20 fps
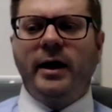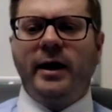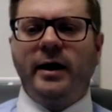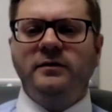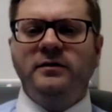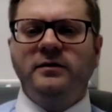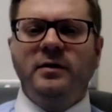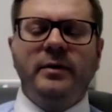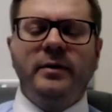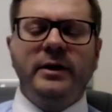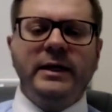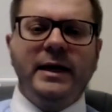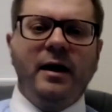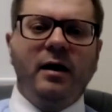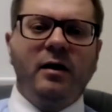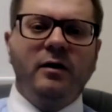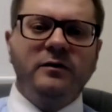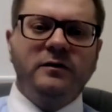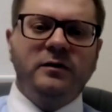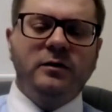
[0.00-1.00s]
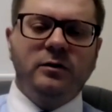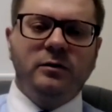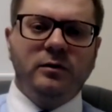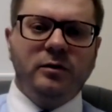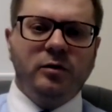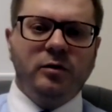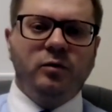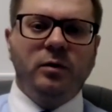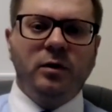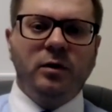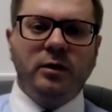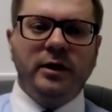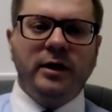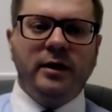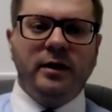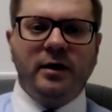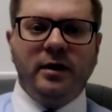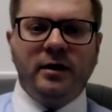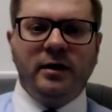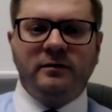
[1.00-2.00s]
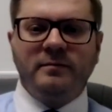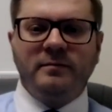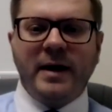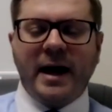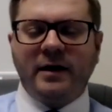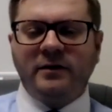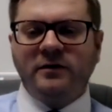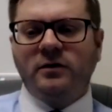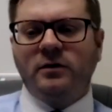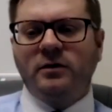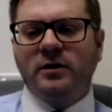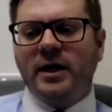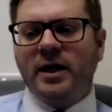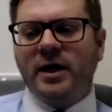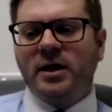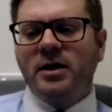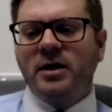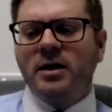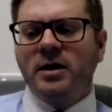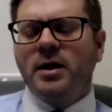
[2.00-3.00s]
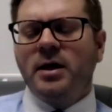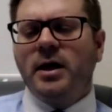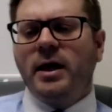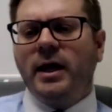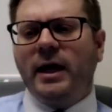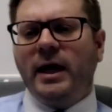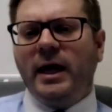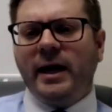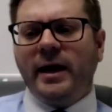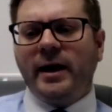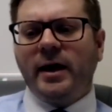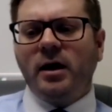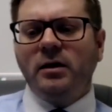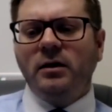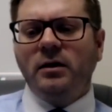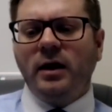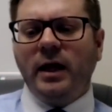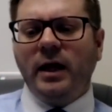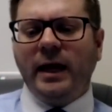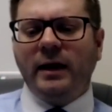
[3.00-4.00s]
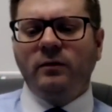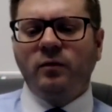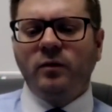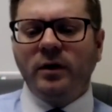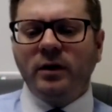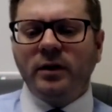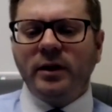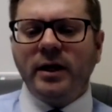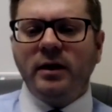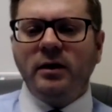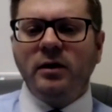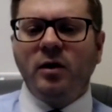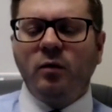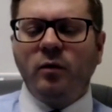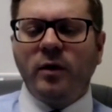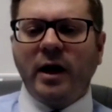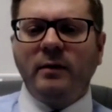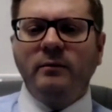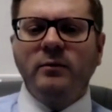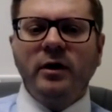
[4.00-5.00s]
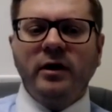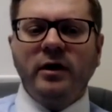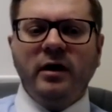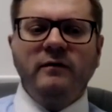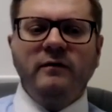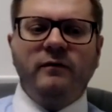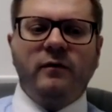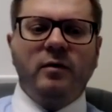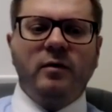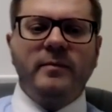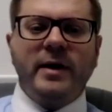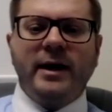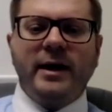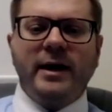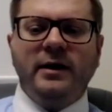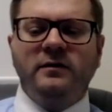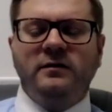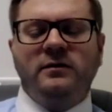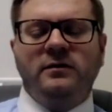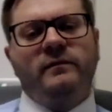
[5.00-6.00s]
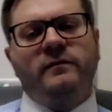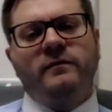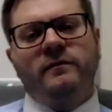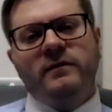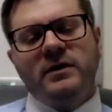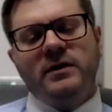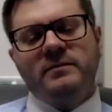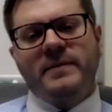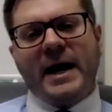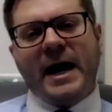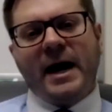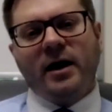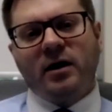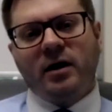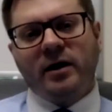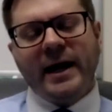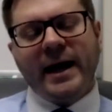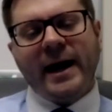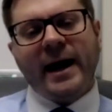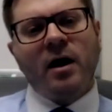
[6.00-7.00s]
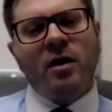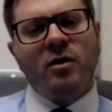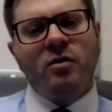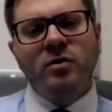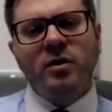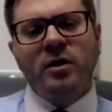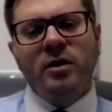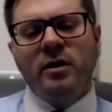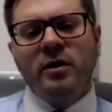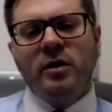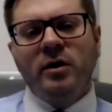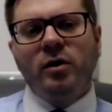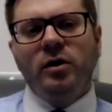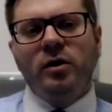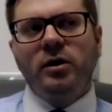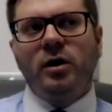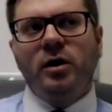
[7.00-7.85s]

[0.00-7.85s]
somebody else who really has mastered it. And really, you know, what I'm looking for, Mac, is some feedback on how, you